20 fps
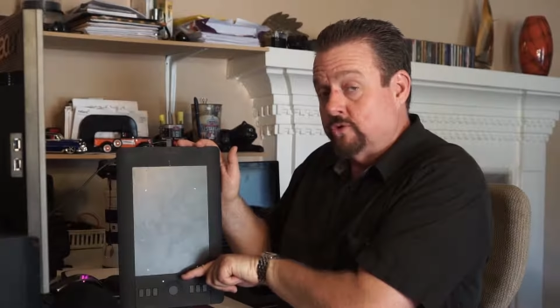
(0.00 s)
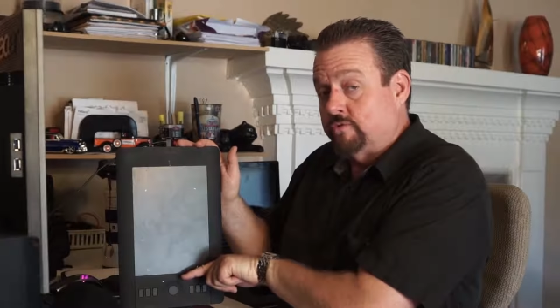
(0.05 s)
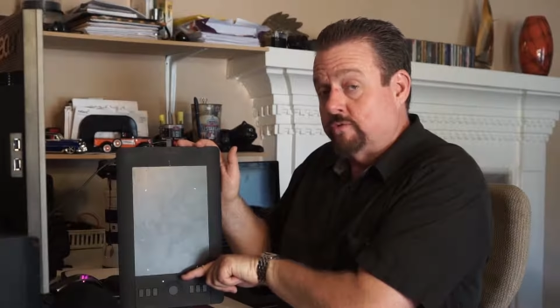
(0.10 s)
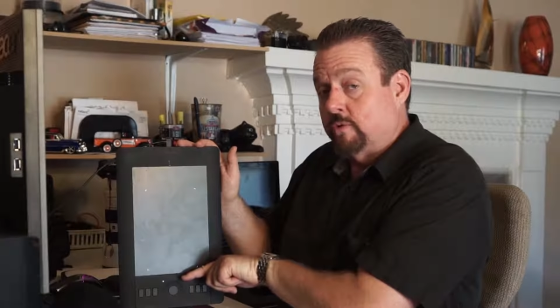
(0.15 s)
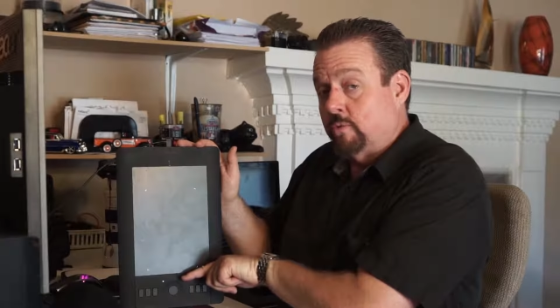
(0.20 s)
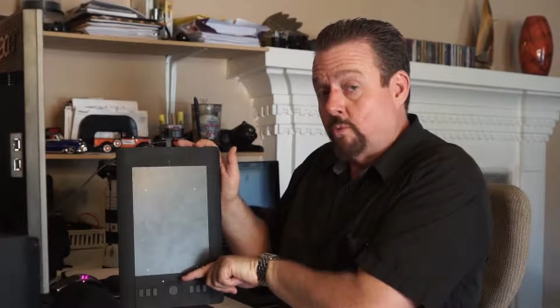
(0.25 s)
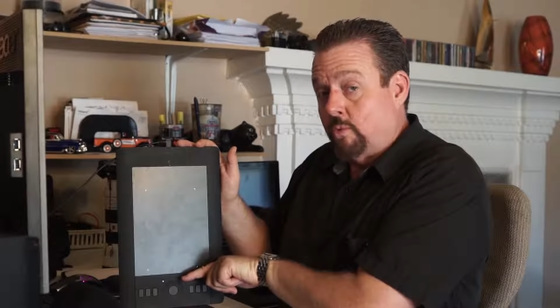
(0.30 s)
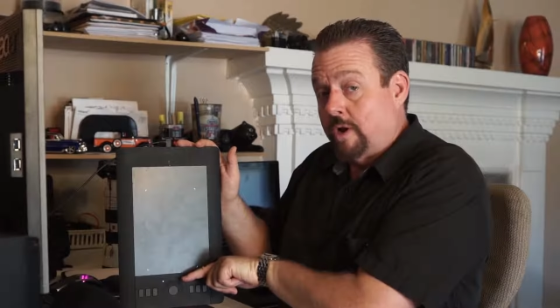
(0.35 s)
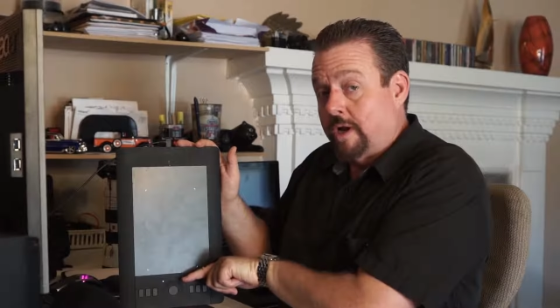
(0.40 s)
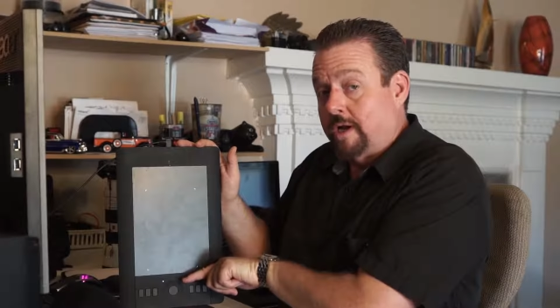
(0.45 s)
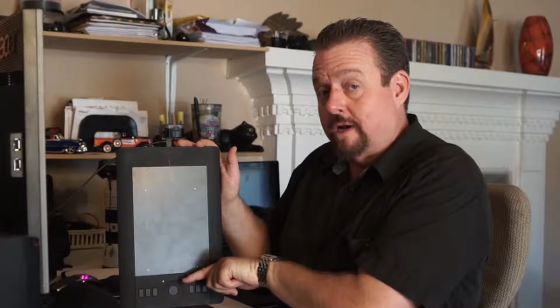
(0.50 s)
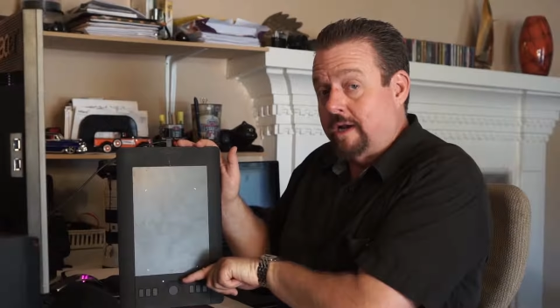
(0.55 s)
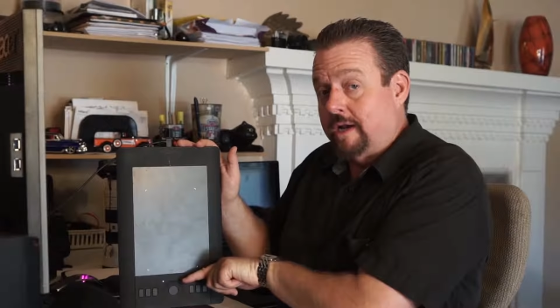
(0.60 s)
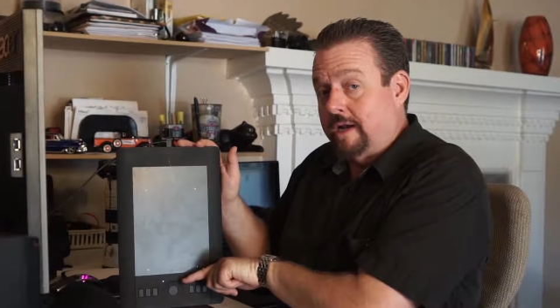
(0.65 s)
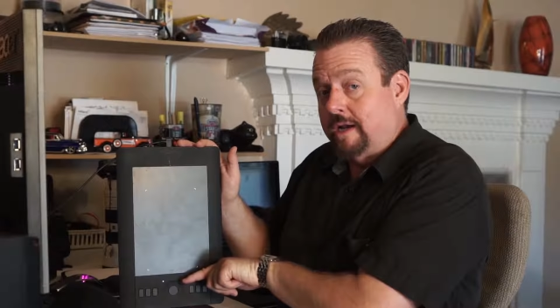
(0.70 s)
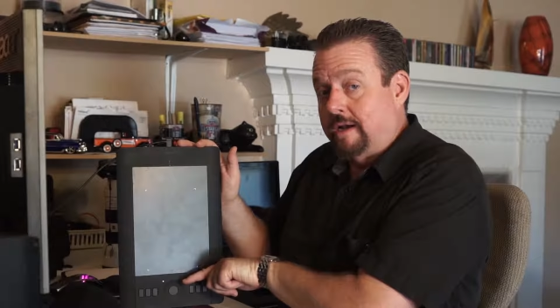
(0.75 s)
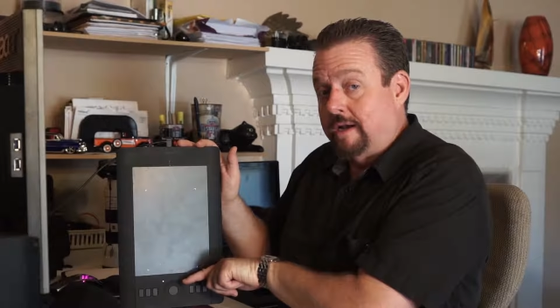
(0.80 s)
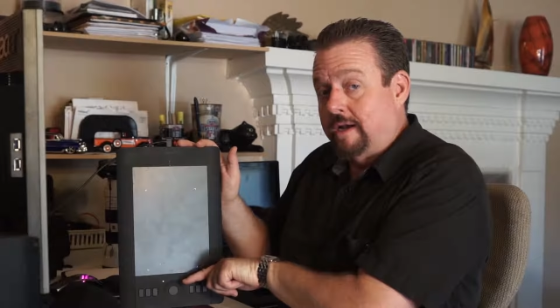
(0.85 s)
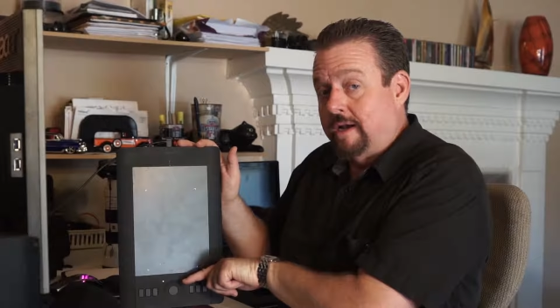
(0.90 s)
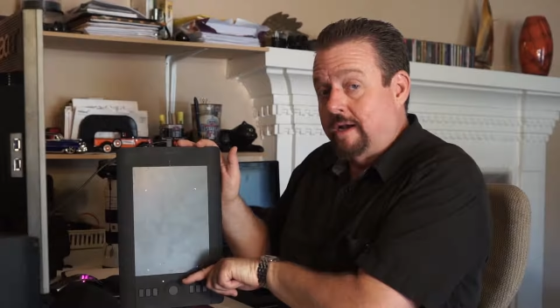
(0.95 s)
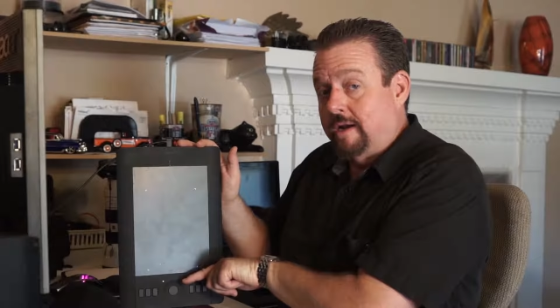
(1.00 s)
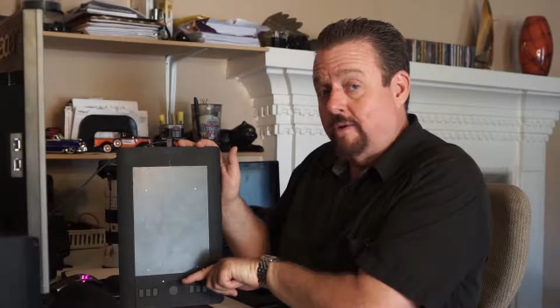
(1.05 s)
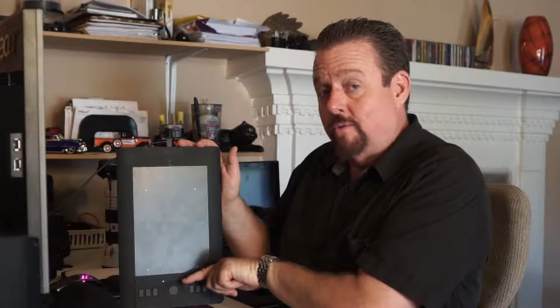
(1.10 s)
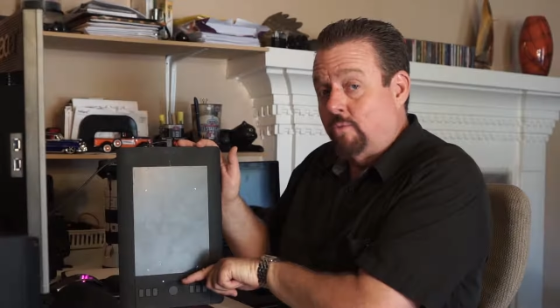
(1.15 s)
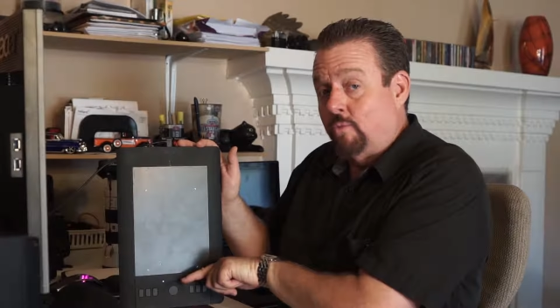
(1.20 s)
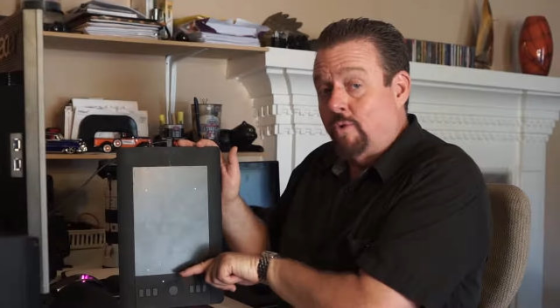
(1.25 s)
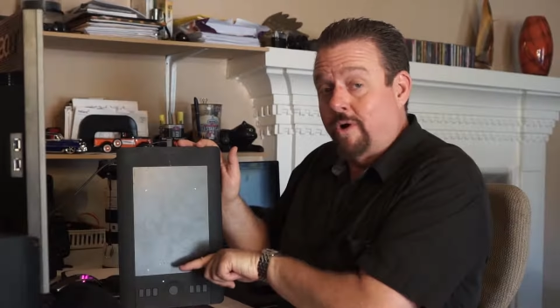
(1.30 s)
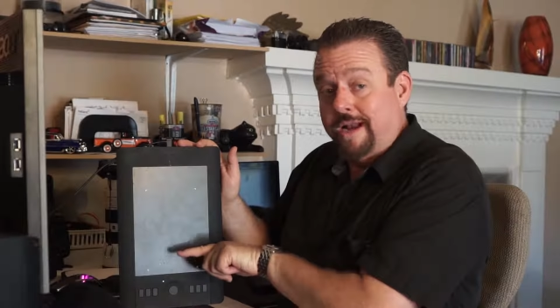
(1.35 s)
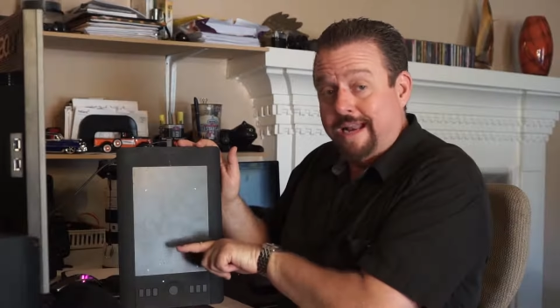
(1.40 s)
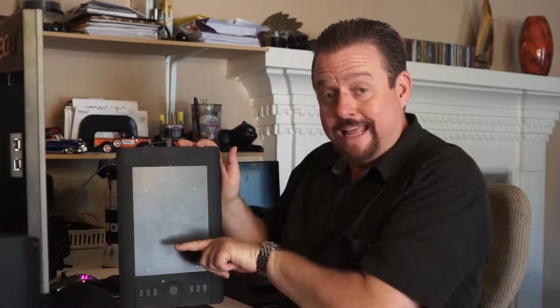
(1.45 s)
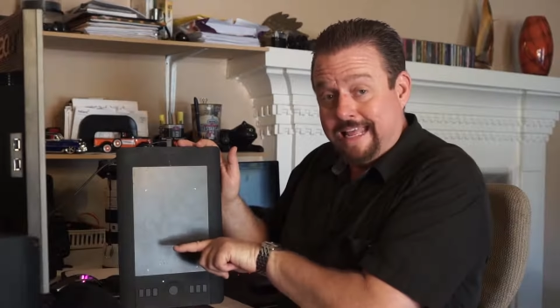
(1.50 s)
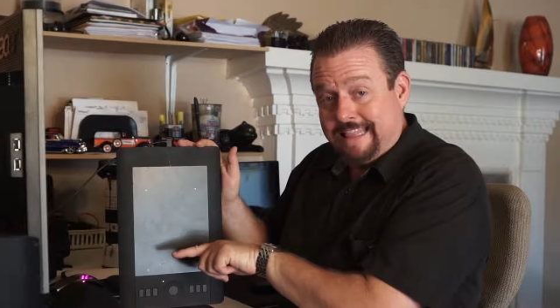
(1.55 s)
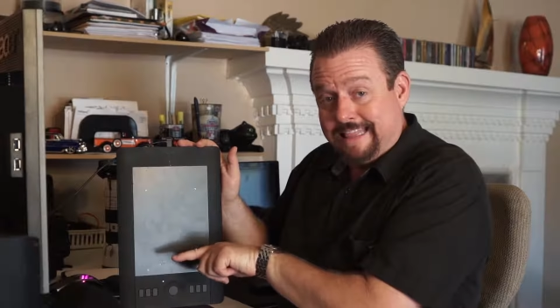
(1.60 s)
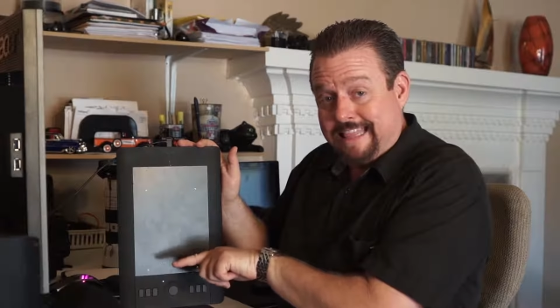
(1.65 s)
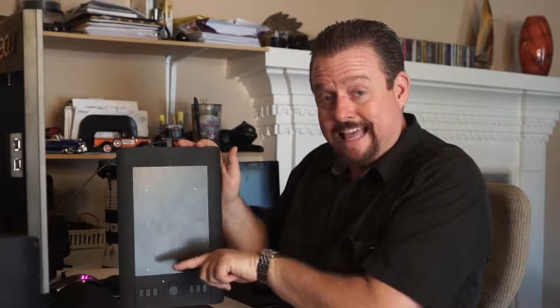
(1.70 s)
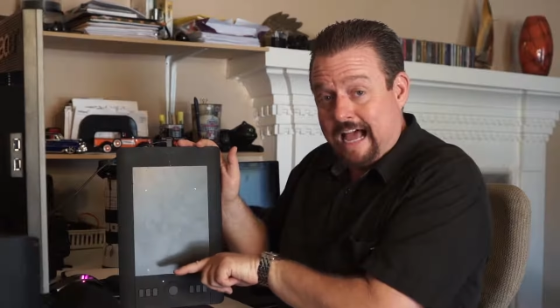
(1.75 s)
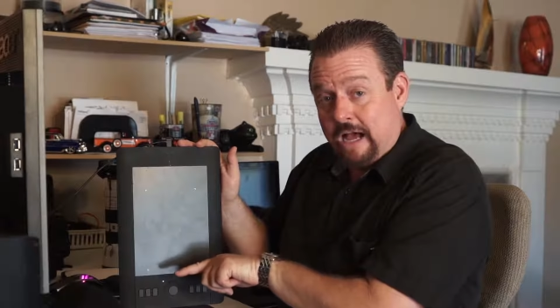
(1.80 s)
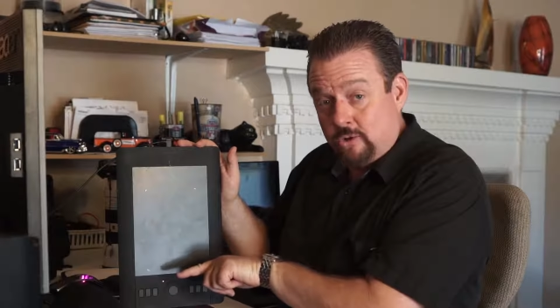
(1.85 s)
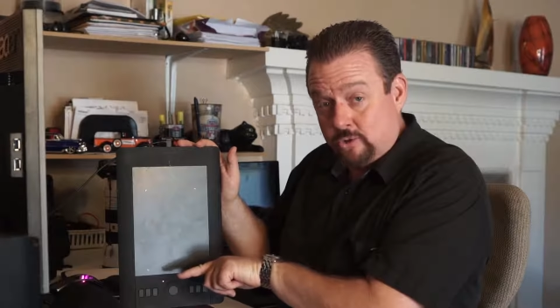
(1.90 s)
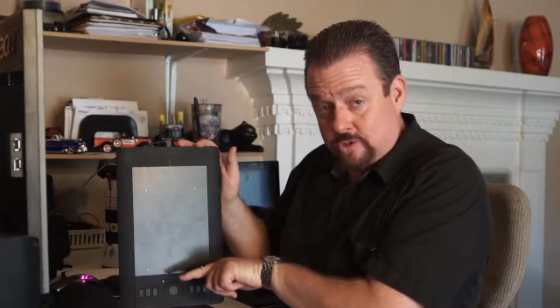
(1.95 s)
for
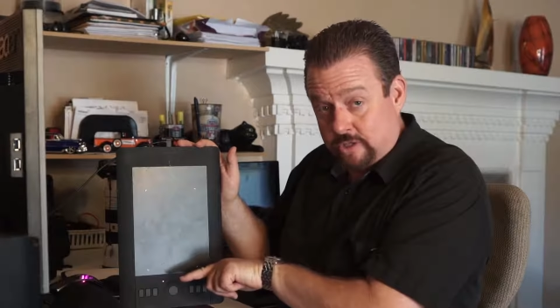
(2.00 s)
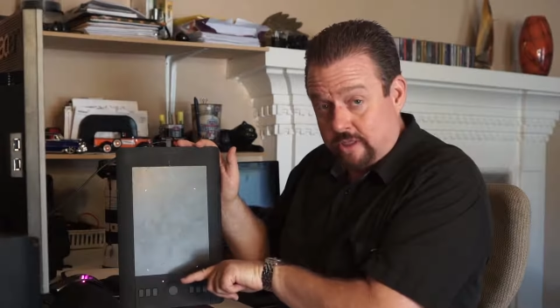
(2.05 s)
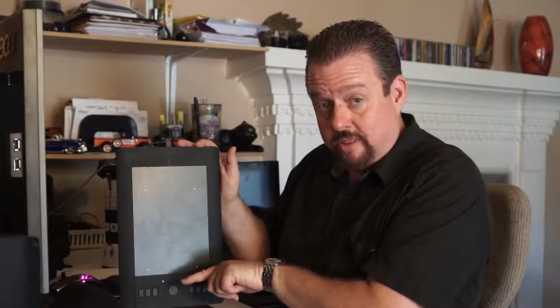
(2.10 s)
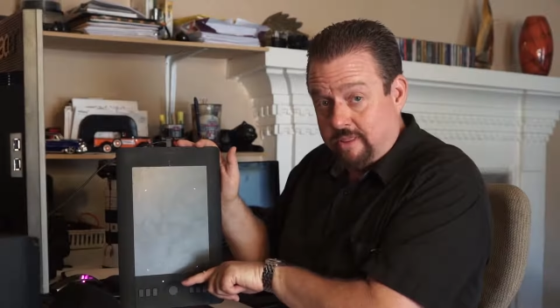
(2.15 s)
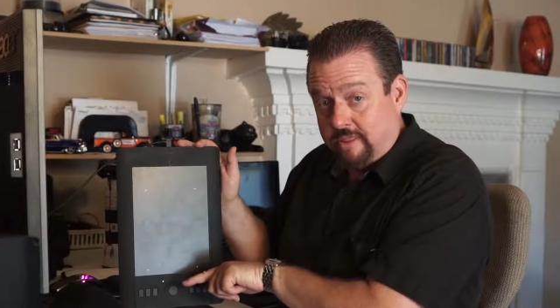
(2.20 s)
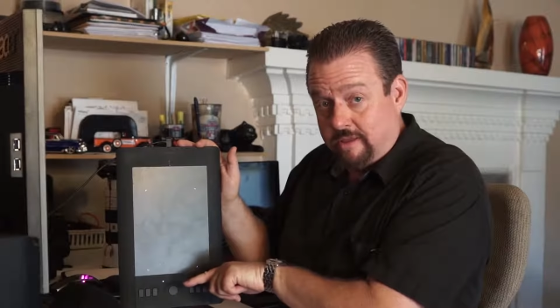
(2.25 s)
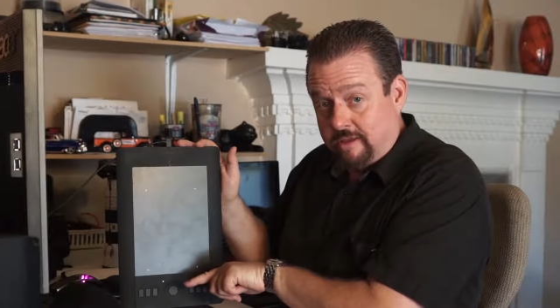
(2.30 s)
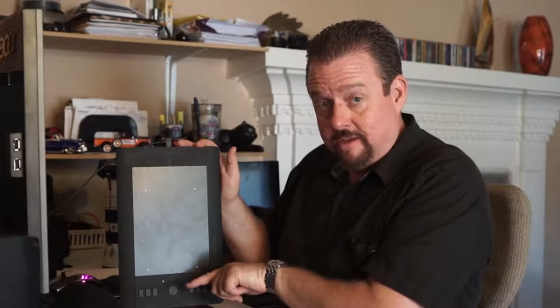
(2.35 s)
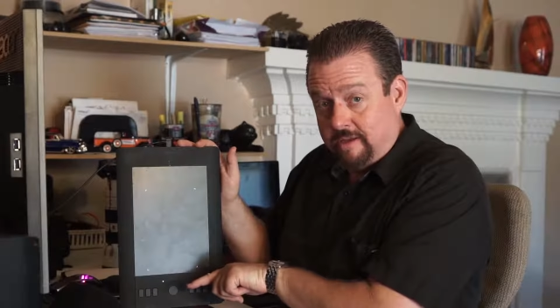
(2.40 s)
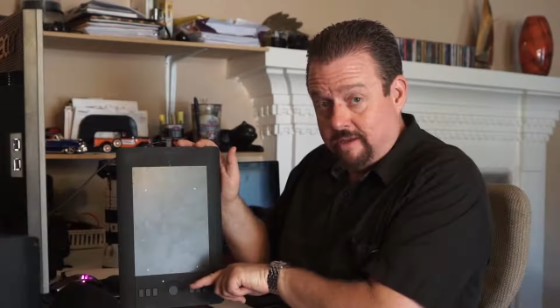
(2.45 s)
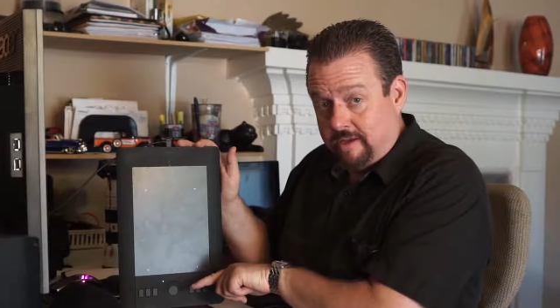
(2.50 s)
1/1/8,000th